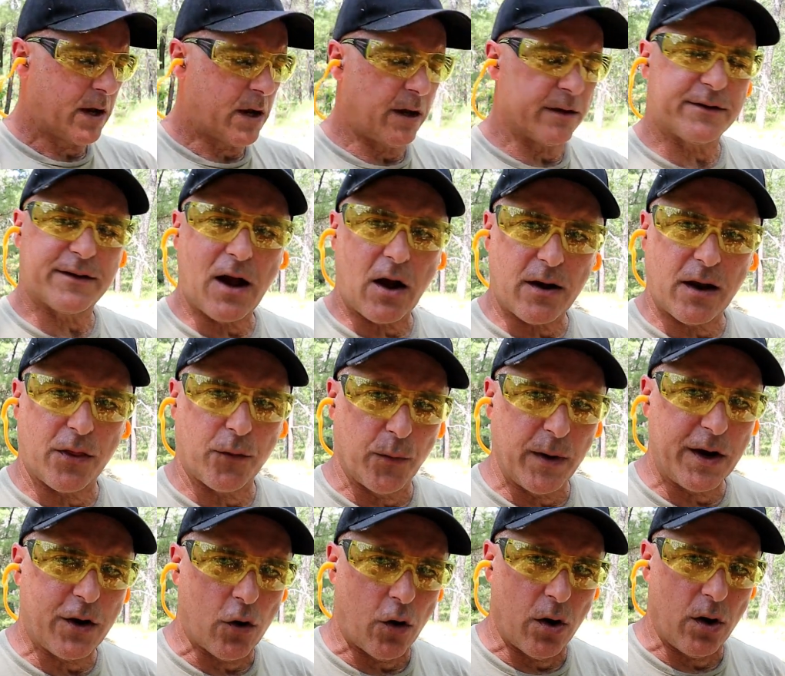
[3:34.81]
cuts down on the
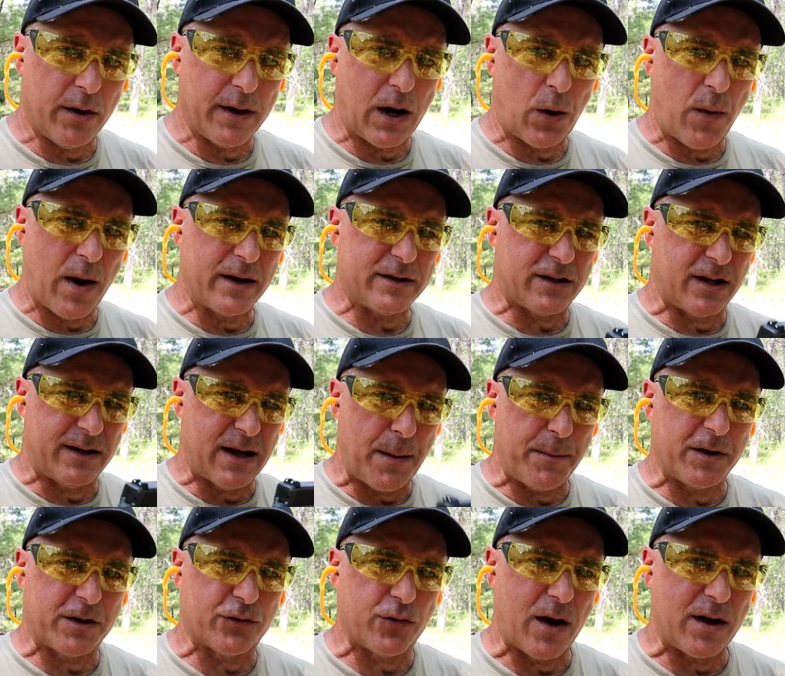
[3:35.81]
recoil and I want to
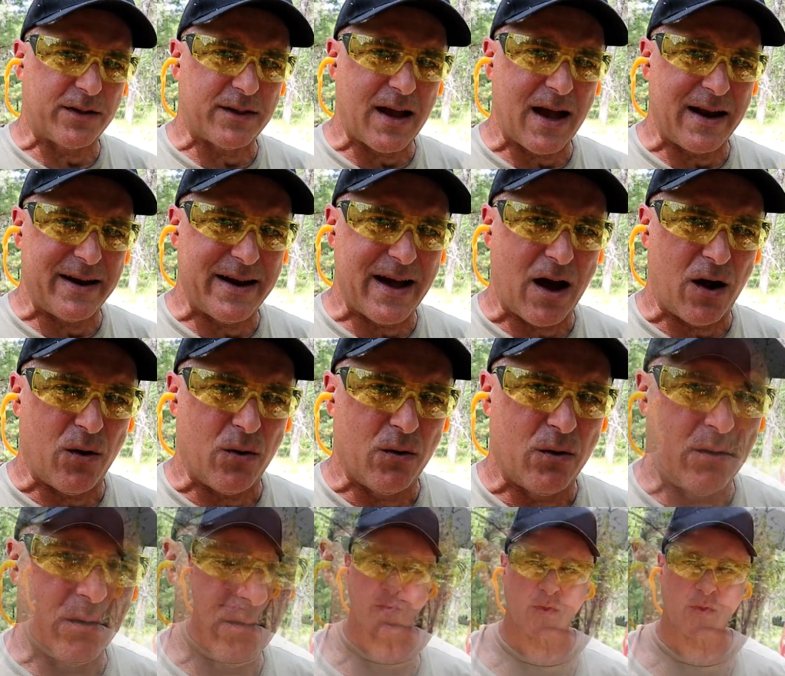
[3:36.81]
demonstrate that now.